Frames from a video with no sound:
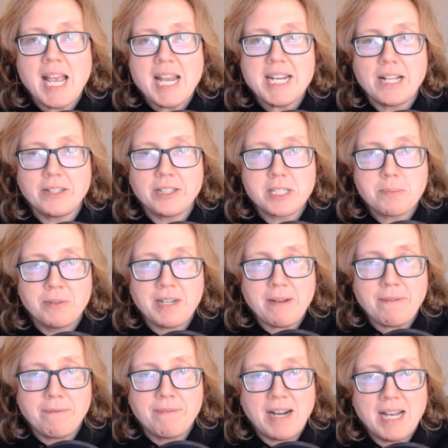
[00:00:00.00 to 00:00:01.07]
Now let's put a
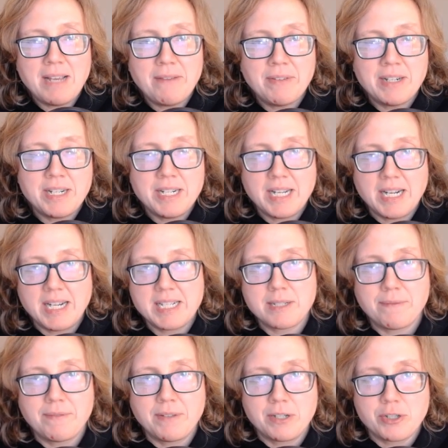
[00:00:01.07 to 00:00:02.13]
5 and a 9 to
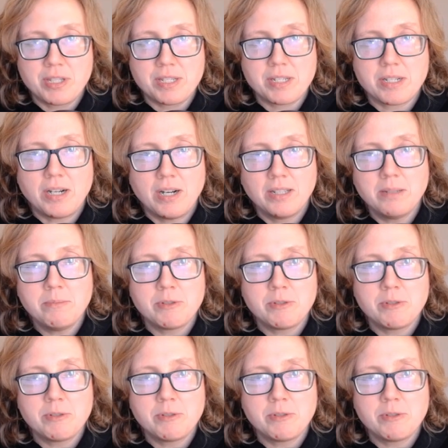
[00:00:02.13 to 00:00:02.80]
finish this column,